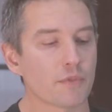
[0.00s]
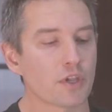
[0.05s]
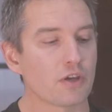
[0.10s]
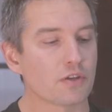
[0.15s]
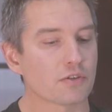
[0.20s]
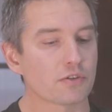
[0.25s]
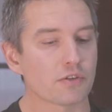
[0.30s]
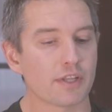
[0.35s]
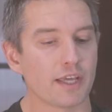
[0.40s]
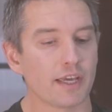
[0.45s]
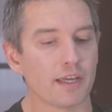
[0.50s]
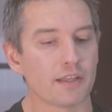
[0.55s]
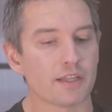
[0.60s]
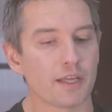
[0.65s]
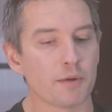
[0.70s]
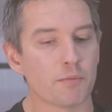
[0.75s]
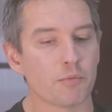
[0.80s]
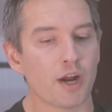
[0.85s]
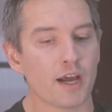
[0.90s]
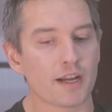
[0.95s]
So
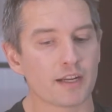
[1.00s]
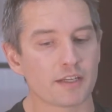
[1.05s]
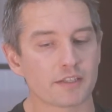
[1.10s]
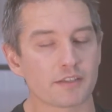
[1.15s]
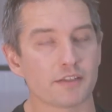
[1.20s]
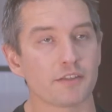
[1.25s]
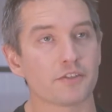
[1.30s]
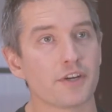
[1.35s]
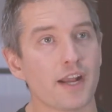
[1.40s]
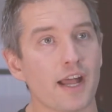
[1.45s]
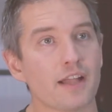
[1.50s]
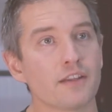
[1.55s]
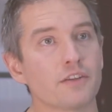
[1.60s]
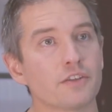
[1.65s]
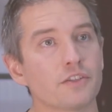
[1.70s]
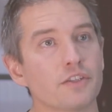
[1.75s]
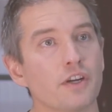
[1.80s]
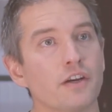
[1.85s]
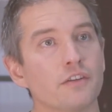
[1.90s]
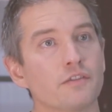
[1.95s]
they brought us the
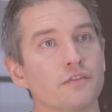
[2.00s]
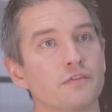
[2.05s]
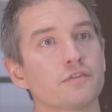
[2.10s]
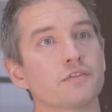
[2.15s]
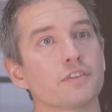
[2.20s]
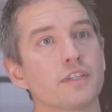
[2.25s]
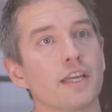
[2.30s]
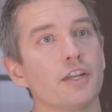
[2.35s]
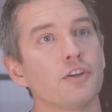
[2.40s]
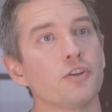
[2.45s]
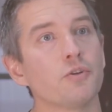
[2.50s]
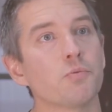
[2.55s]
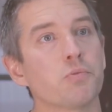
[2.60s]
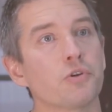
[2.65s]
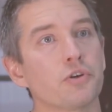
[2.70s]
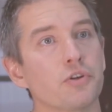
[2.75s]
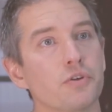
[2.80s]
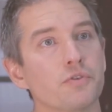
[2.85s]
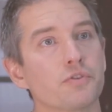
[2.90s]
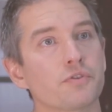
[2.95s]
challenge of, can you
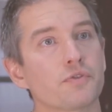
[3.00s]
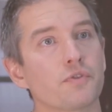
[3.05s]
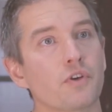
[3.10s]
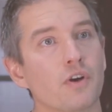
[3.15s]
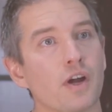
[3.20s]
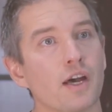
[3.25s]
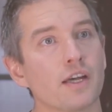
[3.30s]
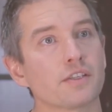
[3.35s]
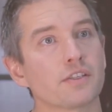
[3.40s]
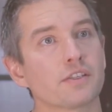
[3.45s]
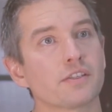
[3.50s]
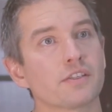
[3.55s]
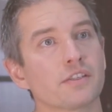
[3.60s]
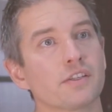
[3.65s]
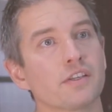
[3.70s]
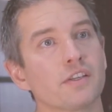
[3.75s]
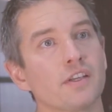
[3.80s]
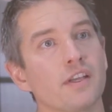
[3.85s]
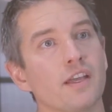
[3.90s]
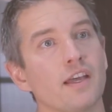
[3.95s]
produce for us
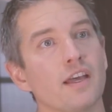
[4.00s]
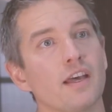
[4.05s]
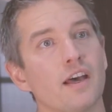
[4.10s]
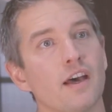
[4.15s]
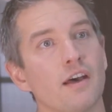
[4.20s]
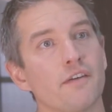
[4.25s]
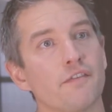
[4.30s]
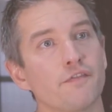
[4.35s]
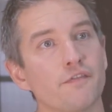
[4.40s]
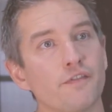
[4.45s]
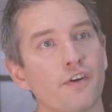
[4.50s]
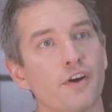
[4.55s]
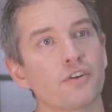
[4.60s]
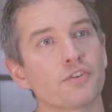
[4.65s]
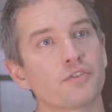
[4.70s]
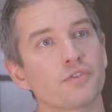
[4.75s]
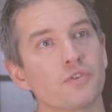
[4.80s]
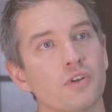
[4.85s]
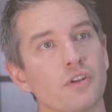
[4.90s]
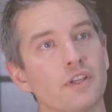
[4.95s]
a
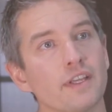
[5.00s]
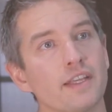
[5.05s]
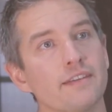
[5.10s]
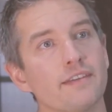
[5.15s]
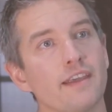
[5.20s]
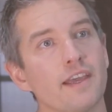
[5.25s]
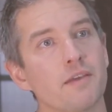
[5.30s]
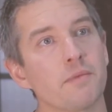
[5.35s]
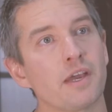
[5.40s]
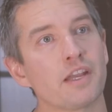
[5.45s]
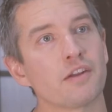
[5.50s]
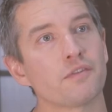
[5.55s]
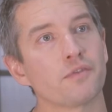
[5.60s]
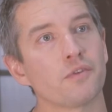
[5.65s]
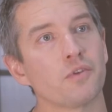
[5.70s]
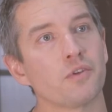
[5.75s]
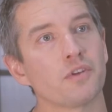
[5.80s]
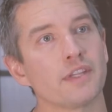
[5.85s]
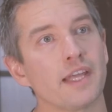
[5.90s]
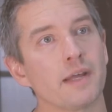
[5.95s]
functional intake
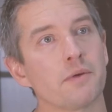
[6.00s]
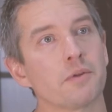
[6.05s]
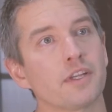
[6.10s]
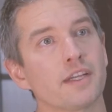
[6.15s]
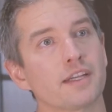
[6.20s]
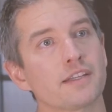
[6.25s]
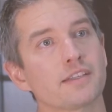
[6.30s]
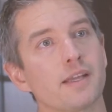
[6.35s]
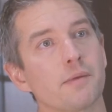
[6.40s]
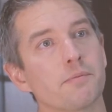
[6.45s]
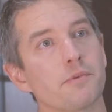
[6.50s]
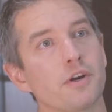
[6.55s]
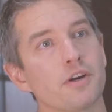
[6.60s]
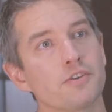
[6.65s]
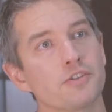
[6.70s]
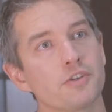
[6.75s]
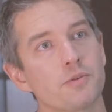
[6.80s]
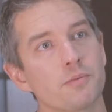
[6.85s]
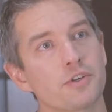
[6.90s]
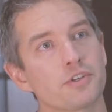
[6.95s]
manifold that will accept our
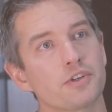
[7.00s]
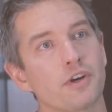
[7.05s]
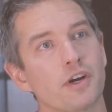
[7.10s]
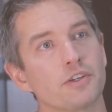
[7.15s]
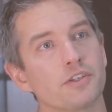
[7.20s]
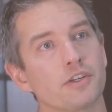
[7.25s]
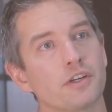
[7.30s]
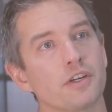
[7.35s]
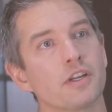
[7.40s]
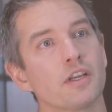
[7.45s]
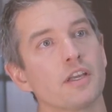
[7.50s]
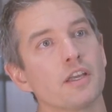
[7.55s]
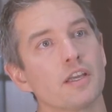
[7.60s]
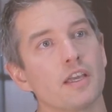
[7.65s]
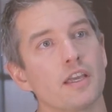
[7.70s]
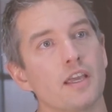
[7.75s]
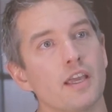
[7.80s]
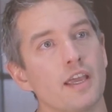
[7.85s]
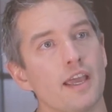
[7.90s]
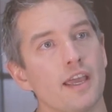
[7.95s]
supercharger
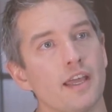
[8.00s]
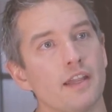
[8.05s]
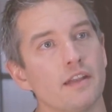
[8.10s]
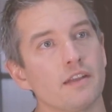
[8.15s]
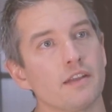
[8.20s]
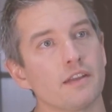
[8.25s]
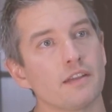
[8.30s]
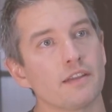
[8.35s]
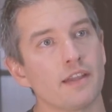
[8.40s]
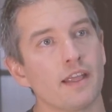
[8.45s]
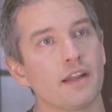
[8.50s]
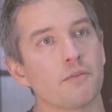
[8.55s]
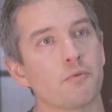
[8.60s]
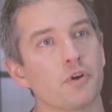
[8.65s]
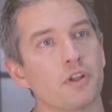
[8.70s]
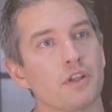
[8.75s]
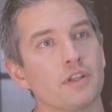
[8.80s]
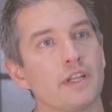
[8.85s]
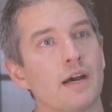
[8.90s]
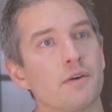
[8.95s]
and that
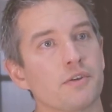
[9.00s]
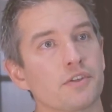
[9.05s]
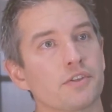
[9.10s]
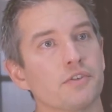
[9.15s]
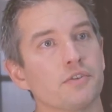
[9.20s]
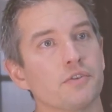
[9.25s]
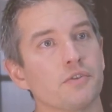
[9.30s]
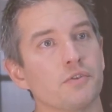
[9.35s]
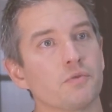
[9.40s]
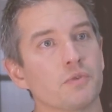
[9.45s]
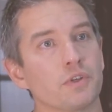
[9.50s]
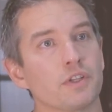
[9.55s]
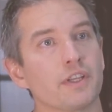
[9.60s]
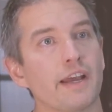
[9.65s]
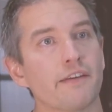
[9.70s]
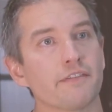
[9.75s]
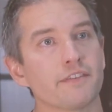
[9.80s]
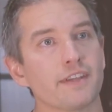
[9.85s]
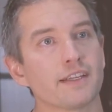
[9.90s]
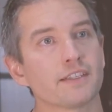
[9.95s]
will allow us to do real
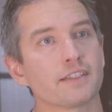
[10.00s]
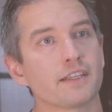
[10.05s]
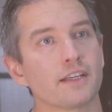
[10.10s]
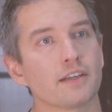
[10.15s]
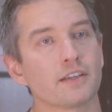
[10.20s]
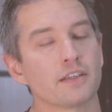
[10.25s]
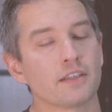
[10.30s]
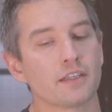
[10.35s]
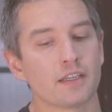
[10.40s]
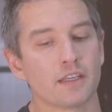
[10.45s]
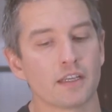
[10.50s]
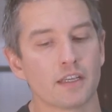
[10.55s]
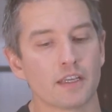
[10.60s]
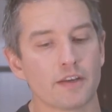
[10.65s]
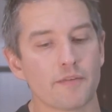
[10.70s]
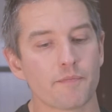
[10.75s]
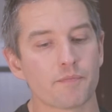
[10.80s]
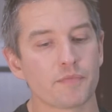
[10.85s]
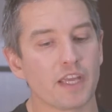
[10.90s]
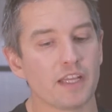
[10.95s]
life testing?
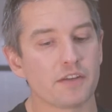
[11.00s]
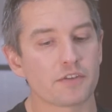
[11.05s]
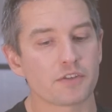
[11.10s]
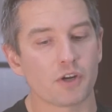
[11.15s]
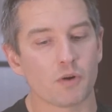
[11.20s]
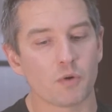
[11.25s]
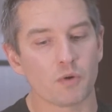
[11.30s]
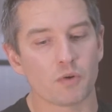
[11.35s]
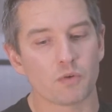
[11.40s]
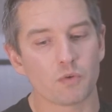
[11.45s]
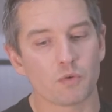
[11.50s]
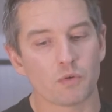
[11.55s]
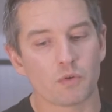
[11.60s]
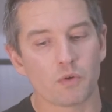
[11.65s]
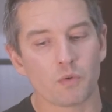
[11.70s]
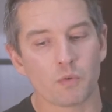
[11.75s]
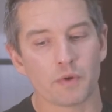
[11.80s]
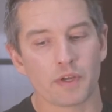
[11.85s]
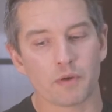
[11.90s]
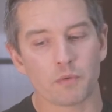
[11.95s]
And so
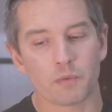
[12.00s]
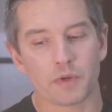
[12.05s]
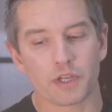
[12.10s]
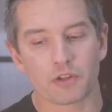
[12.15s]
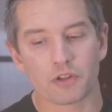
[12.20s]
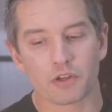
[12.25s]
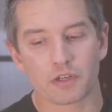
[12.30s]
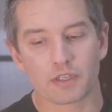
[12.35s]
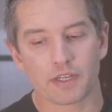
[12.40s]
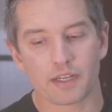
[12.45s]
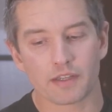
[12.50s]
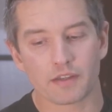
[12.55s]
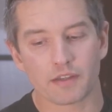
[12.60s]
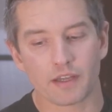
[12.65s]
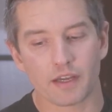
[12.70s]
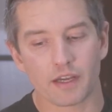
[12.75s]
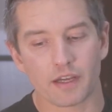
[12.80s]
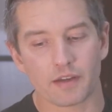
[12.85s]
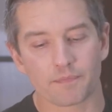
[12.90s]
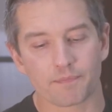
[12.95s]
we looked at
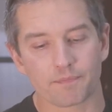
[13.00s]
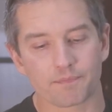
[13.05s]
the